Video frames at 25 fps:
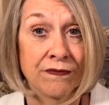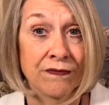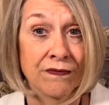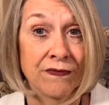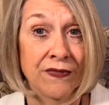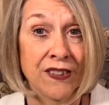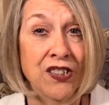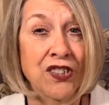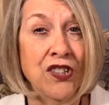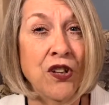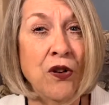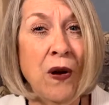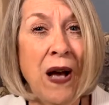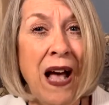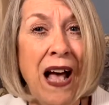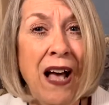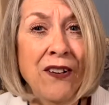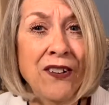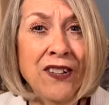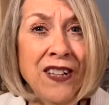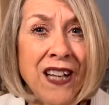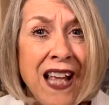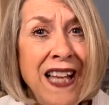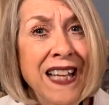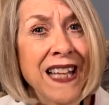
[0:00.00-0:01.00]
So how
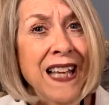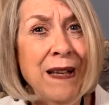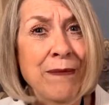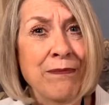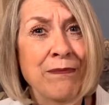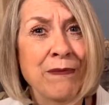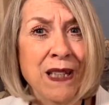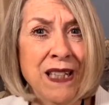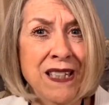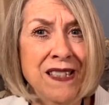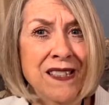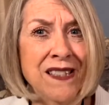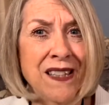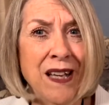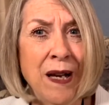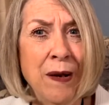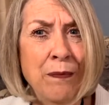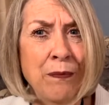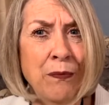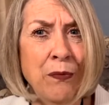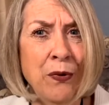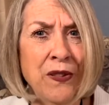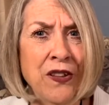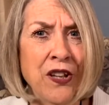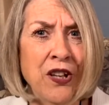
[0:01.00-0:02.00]
did I get mixed
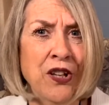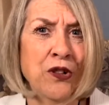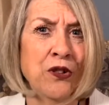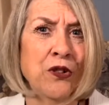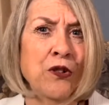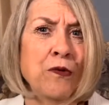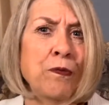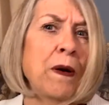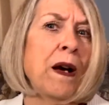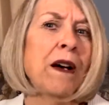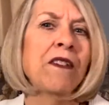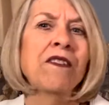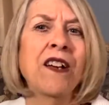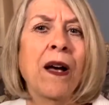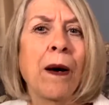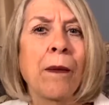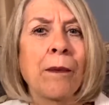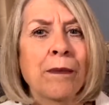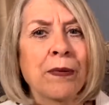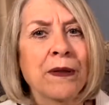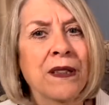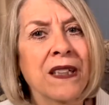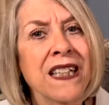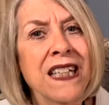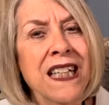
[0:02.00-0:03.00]
up with a group of
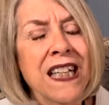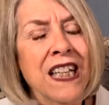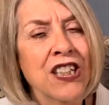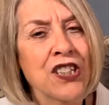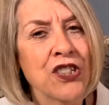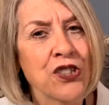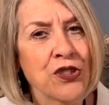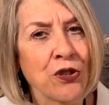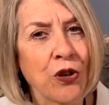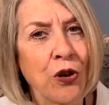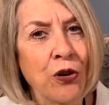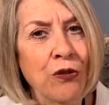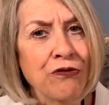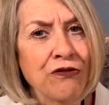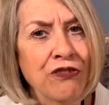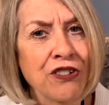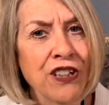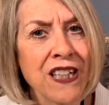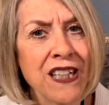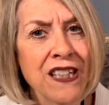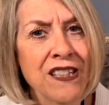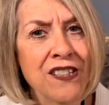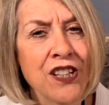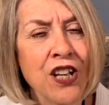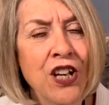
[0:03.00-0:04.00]
complete control
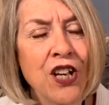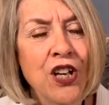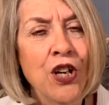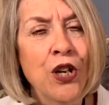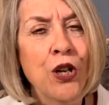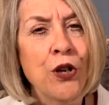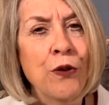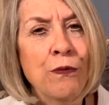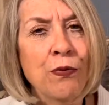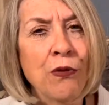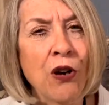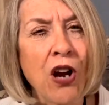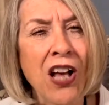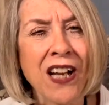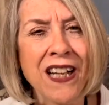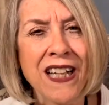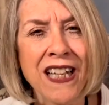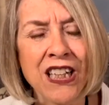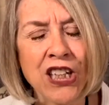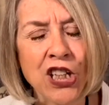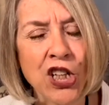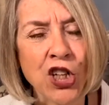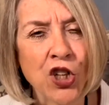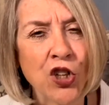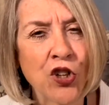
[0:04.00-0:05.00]
freaks who brought
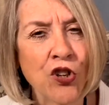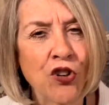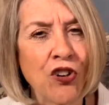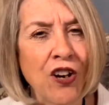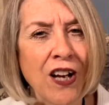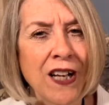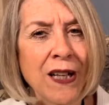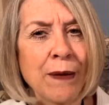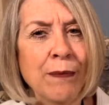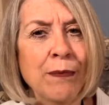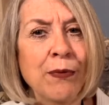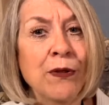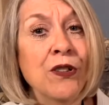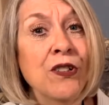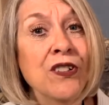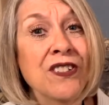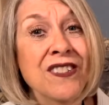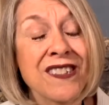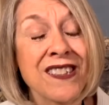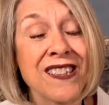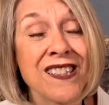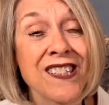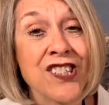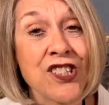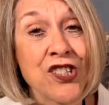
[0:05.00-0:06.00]
incredible
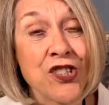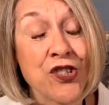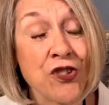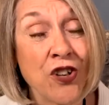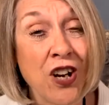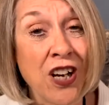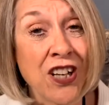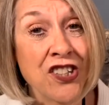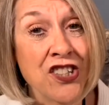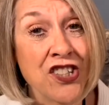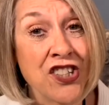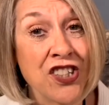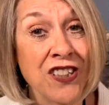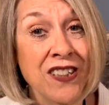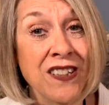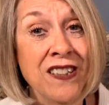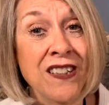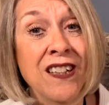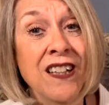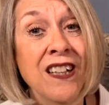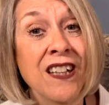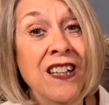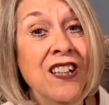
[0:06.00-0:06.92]
destruction